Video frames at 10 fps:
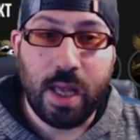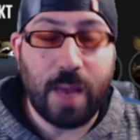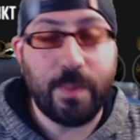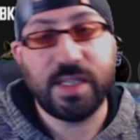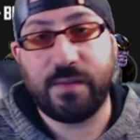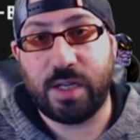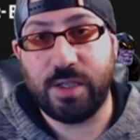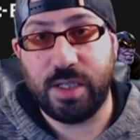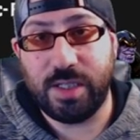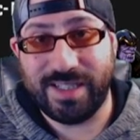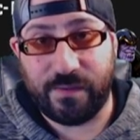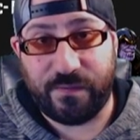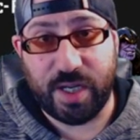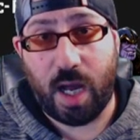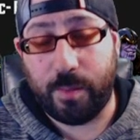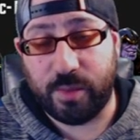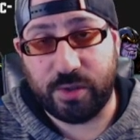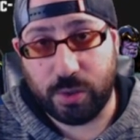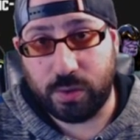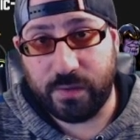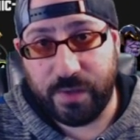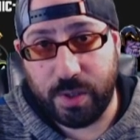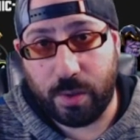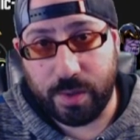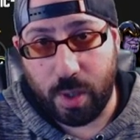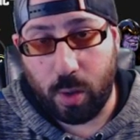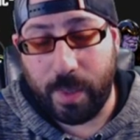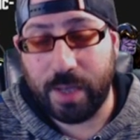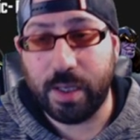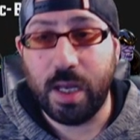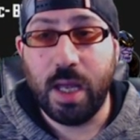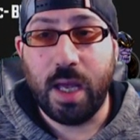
msf.gg is a phenomenal tool if you don't know about it.